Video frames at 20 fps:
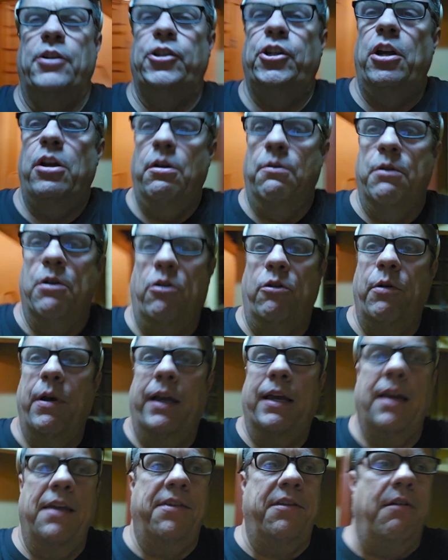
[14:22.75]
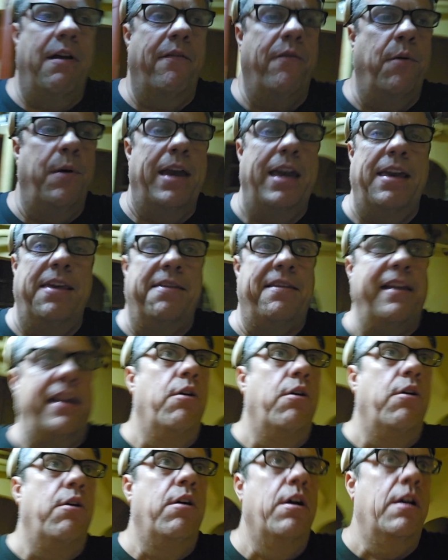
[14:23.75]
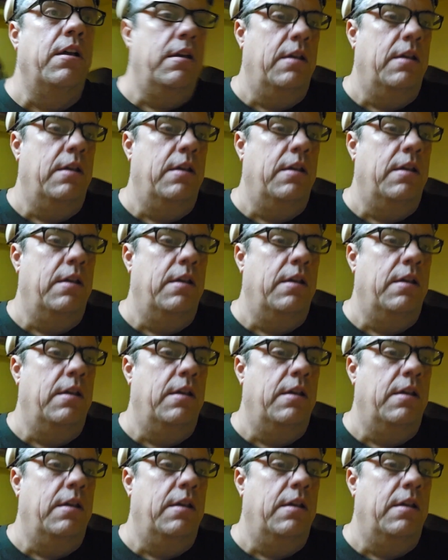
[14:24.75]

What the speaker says: I'll show you real quick, I still have a ways to go.